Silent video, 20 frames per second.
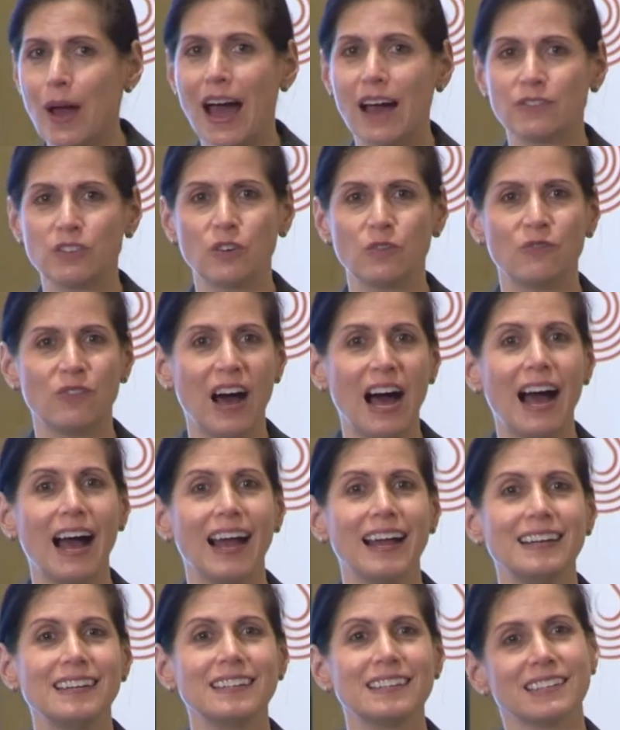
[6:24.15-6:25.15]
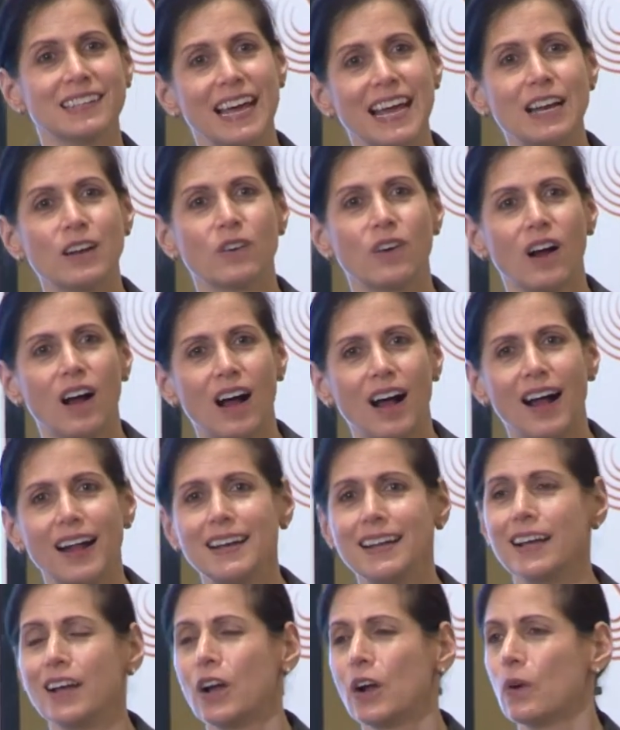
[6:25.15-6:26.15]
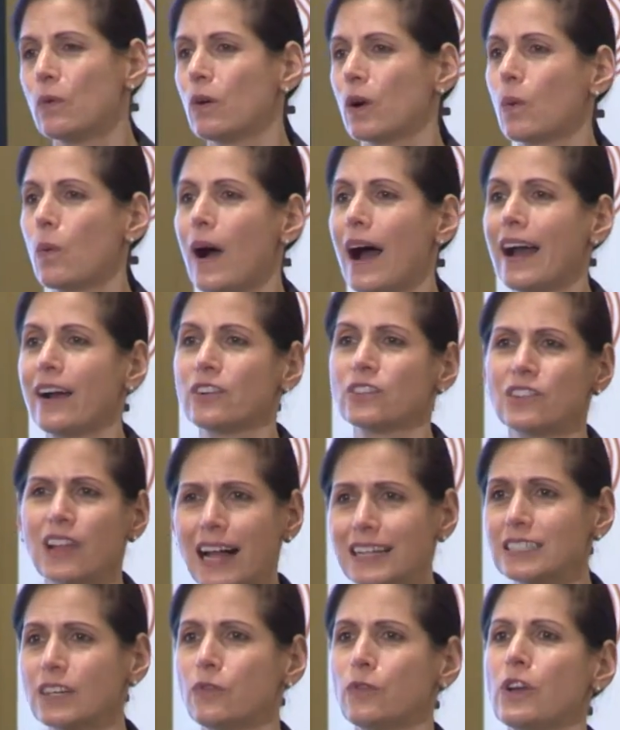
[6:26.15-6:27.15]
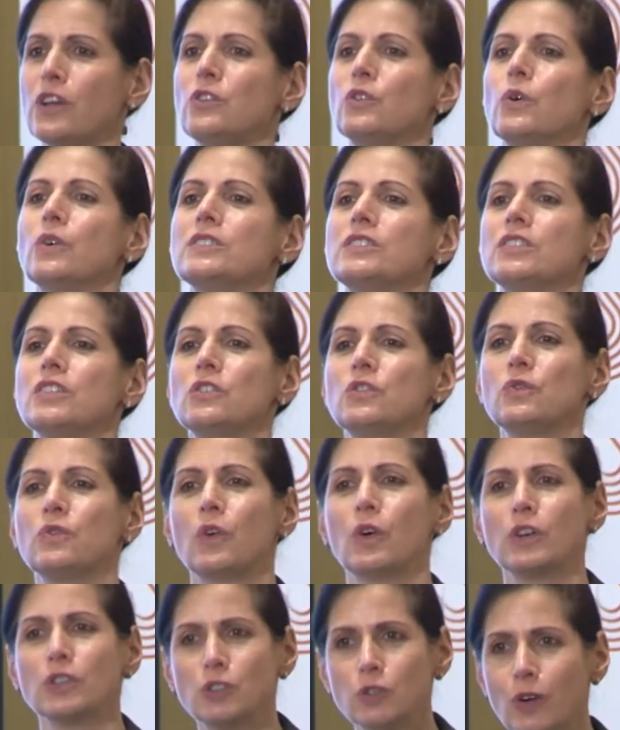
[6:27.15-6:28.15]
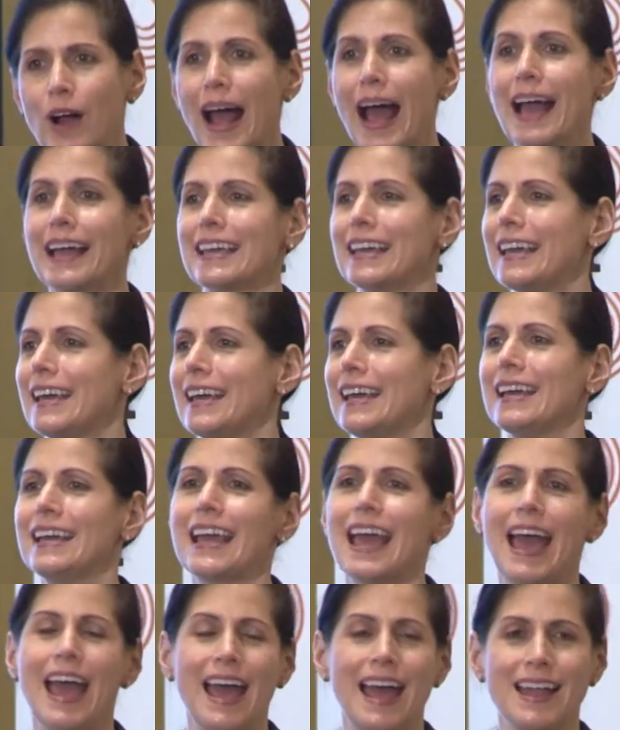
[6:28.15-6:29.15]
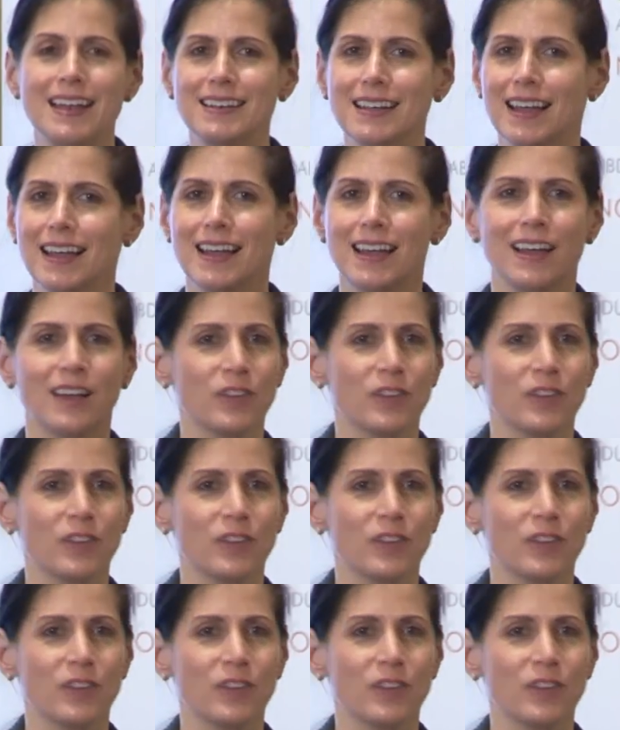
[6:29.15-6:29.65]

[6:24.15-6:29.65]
have to find later on requires lots of resources for tracking and